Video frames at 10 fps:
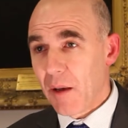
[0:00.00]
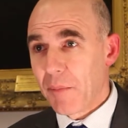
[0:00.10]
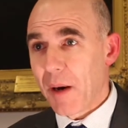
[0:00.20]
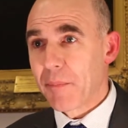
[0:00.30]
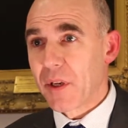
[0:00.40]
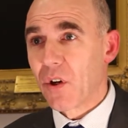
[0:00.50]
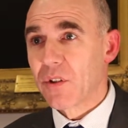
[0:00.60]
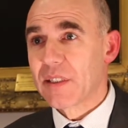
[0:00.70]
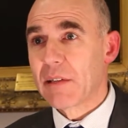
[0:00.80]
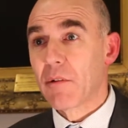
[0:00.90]
but
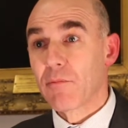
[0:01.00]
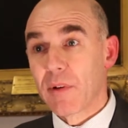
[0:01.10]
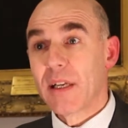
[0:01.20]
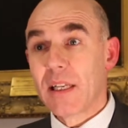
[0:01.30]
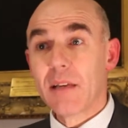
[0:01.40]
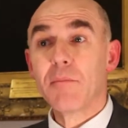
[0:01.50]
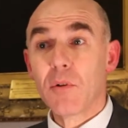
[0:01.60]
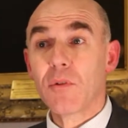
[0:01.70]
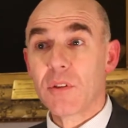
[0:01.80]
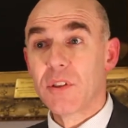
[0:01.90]
because there are really
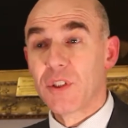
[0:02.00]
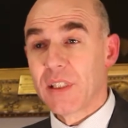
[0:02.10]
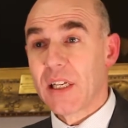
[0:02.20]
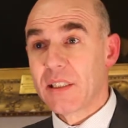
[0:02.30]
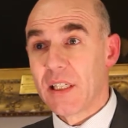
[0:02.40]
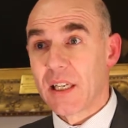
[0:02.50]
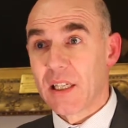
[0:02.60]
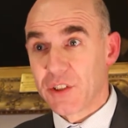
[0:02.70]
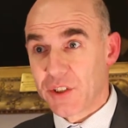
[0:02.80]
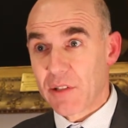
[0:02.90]
important genetic
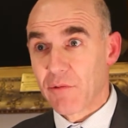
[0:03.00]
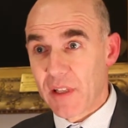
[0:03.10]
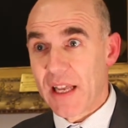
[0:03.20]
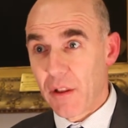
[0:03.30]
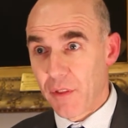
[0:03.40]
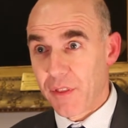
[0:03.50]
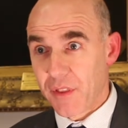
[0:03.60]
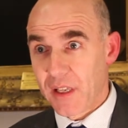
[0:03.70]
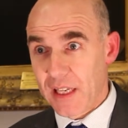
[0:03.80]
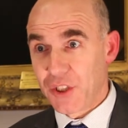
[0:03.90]
and general health
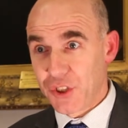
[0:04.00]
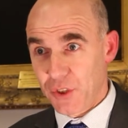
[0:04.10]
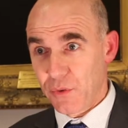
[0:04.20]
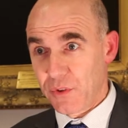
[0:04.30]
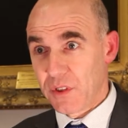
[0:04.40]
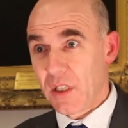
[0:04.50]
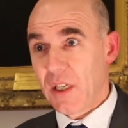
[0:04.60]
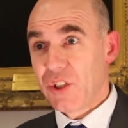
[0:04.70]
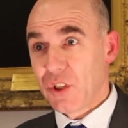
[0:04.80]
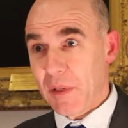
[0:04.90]
issues
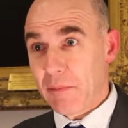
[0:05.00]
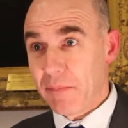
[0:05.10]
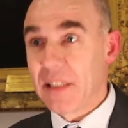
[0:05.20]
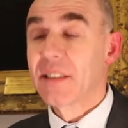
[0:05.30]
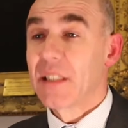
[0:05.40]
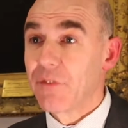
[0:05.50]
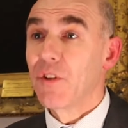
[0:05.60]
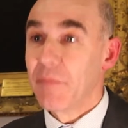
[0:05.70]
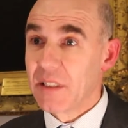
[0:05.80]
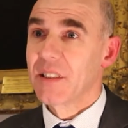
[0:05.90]
to be missed if
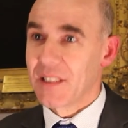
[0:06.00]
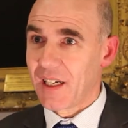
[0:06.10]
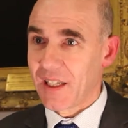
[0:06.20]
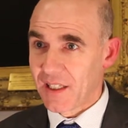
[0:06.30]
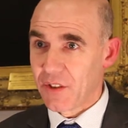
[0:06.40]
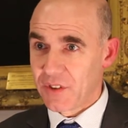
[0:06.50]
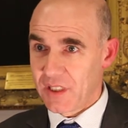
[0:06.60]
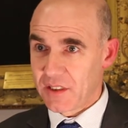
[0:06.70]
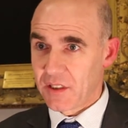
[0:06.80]
you miss the diagnosis.